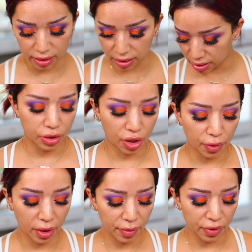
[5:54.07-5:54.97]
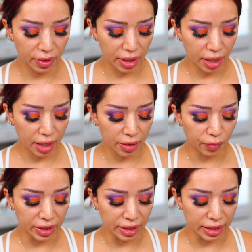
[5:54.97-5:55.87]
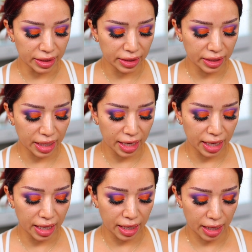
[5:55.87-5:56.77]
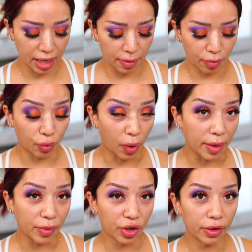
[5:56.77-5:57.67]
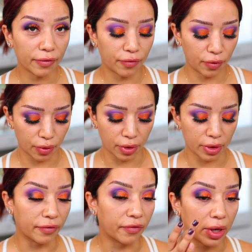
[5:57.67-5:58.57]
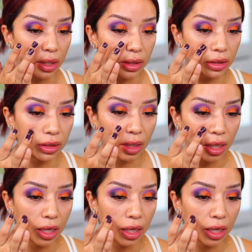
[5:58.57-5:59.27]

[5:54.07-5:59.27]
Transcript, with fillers: So Huda Beauty released a primer for the face,